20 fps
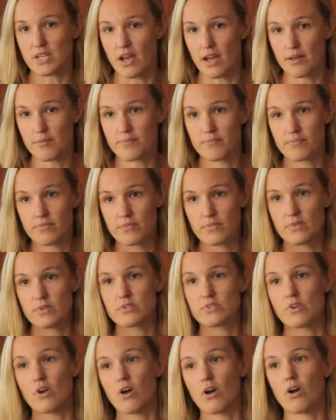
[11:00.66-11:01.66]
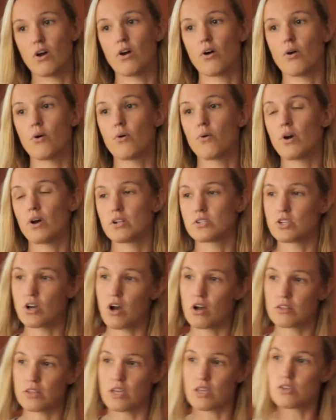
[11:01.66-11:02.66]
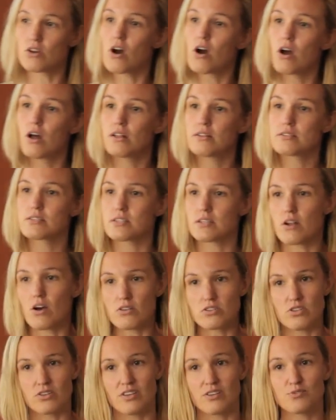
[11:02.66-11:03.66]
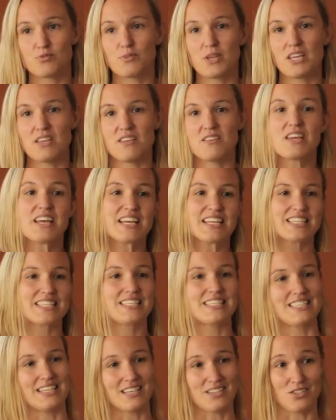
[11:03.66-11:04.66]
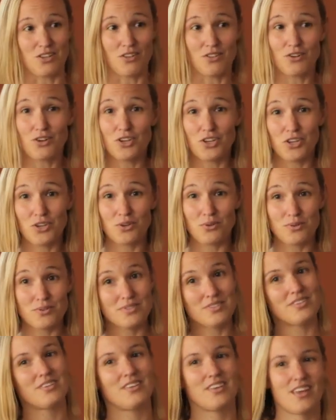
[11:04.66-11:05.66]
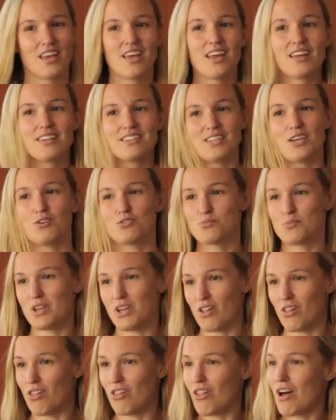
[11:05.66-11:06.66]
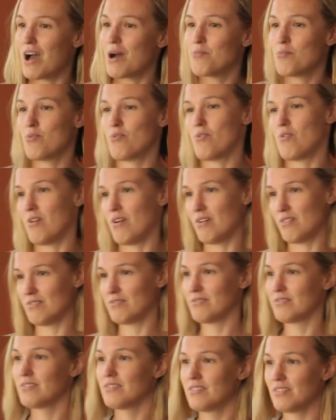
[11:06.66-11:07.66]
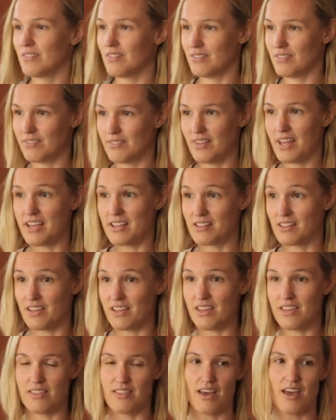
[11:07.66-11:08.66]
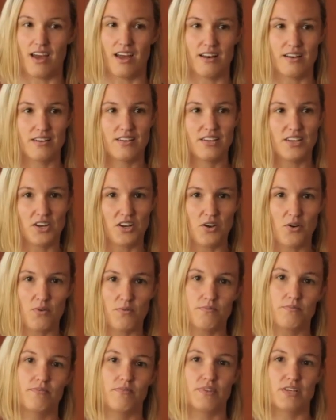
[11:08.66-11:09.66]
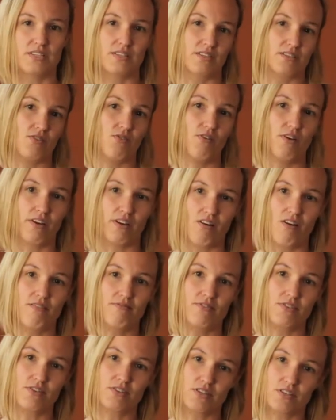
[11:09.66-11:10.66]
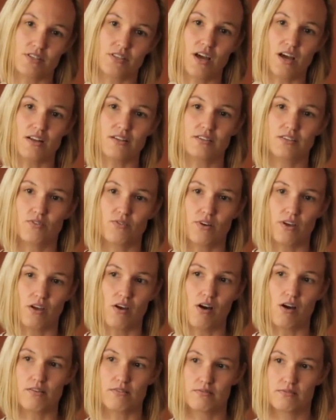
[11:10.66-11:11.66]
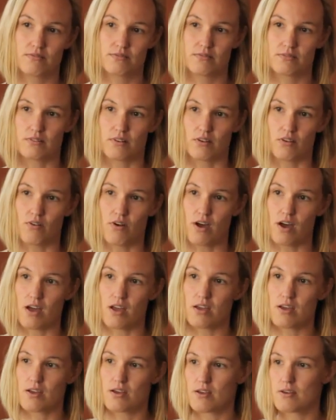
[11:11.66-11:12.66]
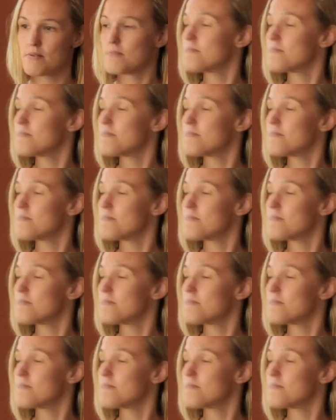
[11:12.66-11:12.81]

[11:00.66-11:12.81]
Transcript: time. So a dog that yawns that also gives me 6 other cues tells me a lot more likely that, you know, this is going on versus that is going on, okay?